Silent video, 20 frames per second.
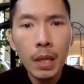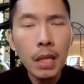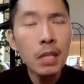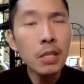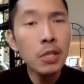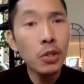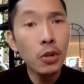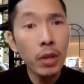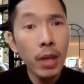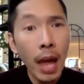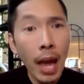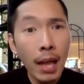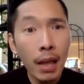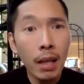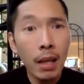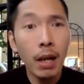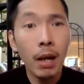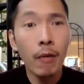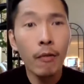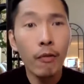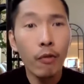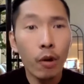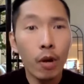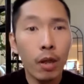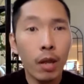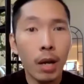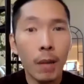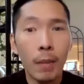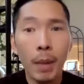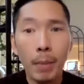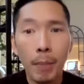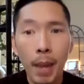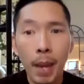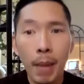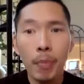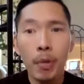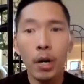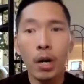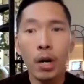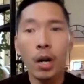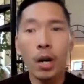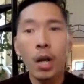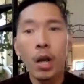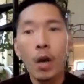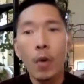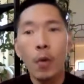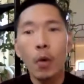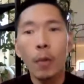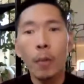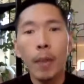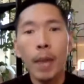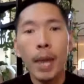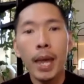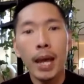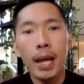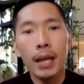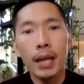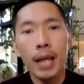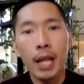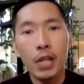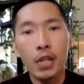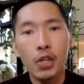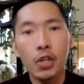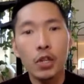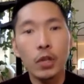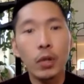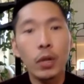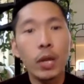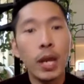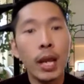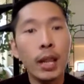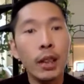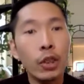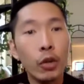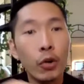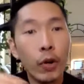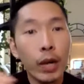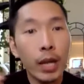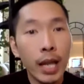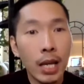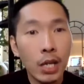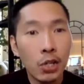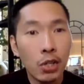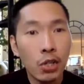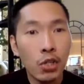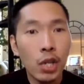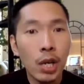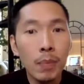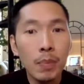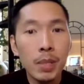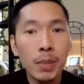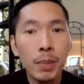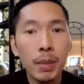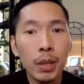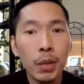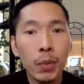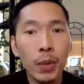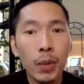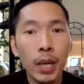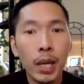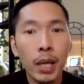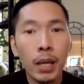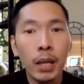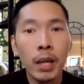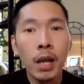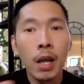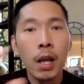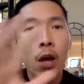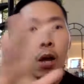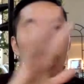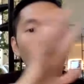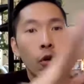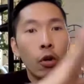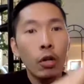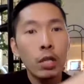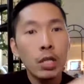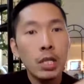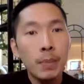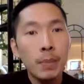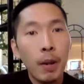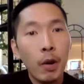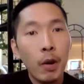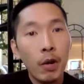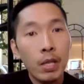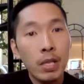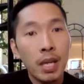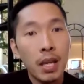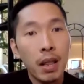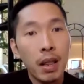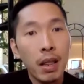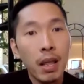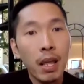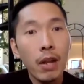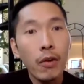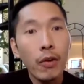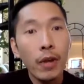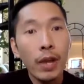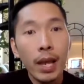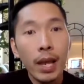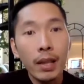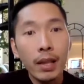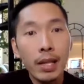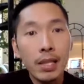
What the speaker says: So that forthcoming paper will pay attention to the interrelationships between conspiracy theory and